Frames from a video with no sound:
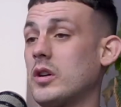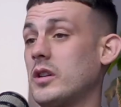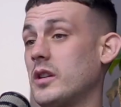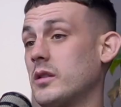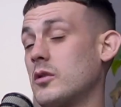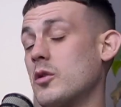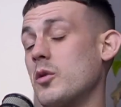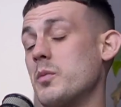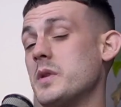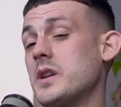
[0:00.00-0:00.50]
It
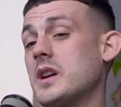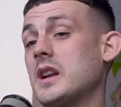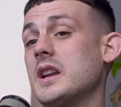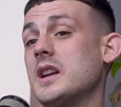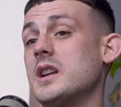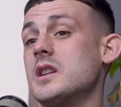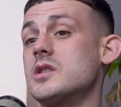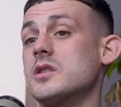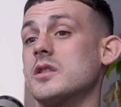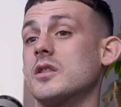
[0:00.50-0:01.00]
could be
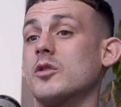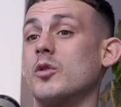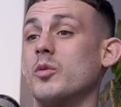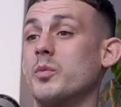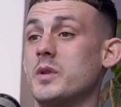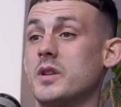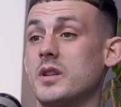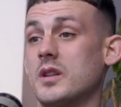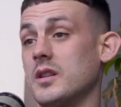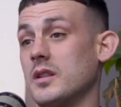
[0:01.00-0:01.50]
clinching, it could
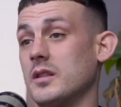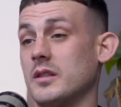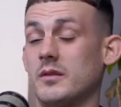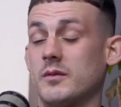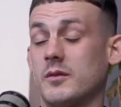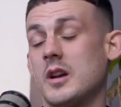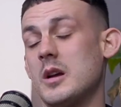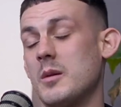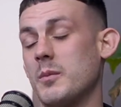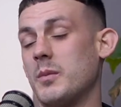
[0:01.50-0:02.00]
be
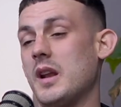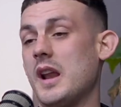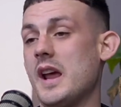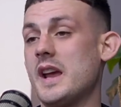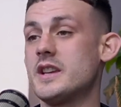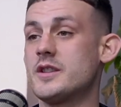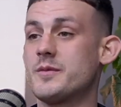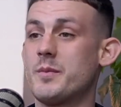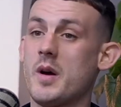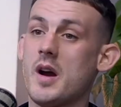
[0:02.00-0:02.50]

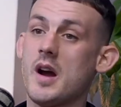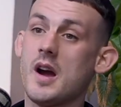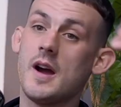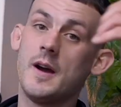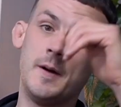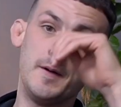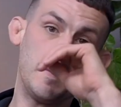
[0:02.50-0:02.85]
place bar,